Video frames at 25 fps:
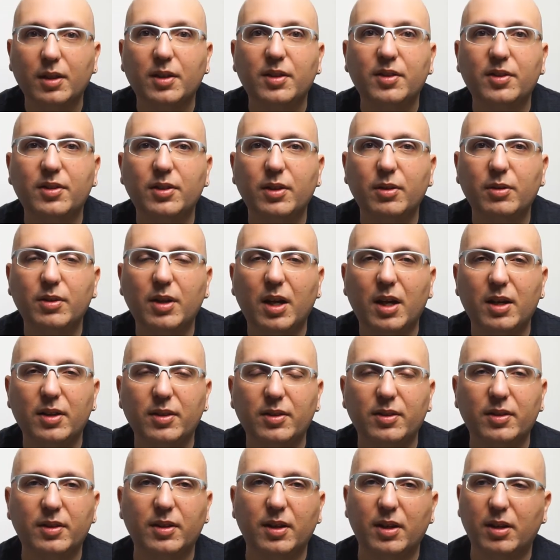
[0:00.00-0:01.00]
So
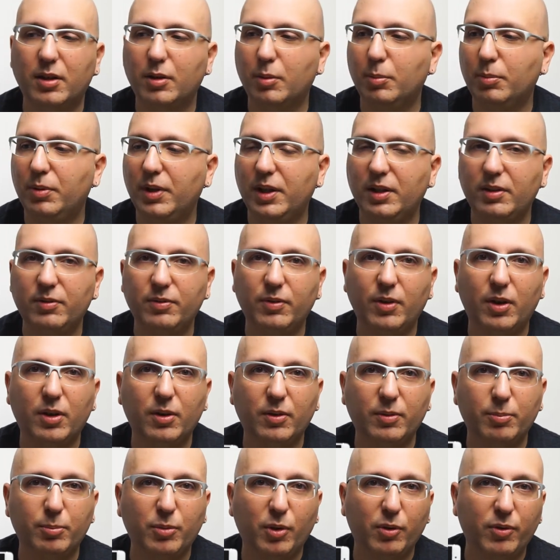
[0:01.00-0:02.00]
guys, a complete
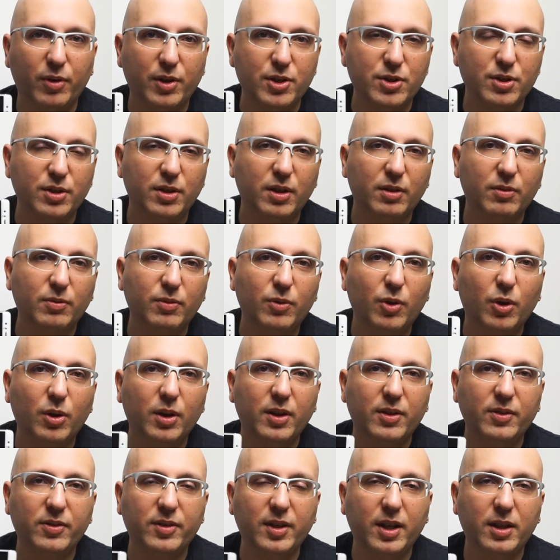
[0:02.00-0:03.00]
vlog, professional
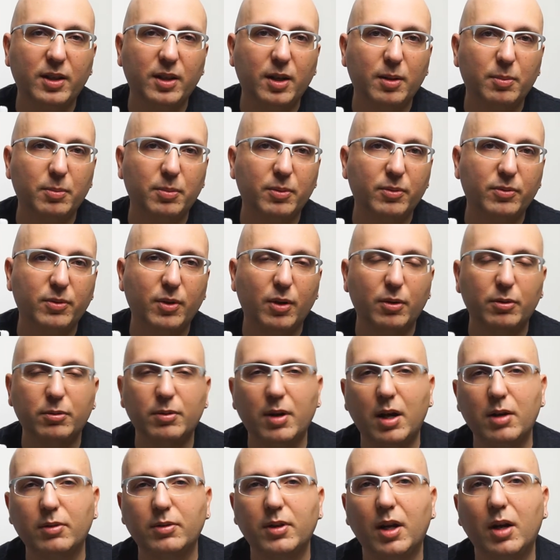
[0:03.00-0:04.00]
vlogging setup for
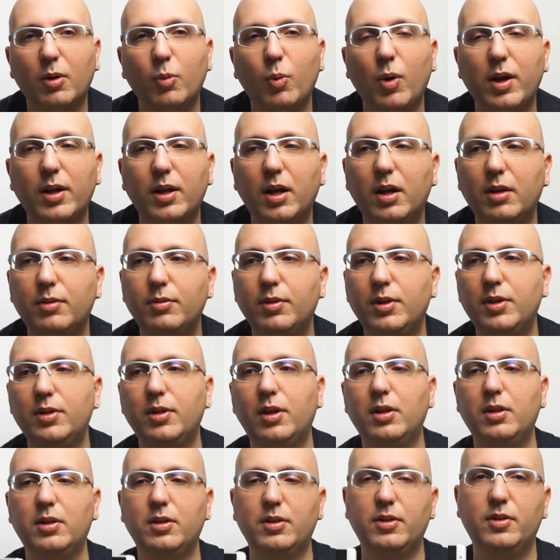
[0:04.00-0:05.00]
around
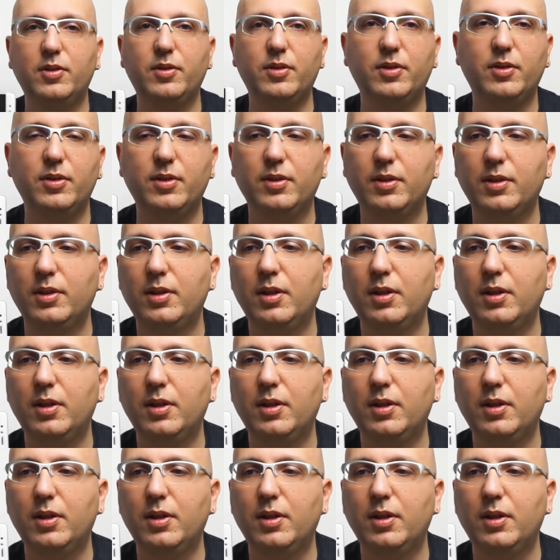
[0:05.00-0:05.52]
$100.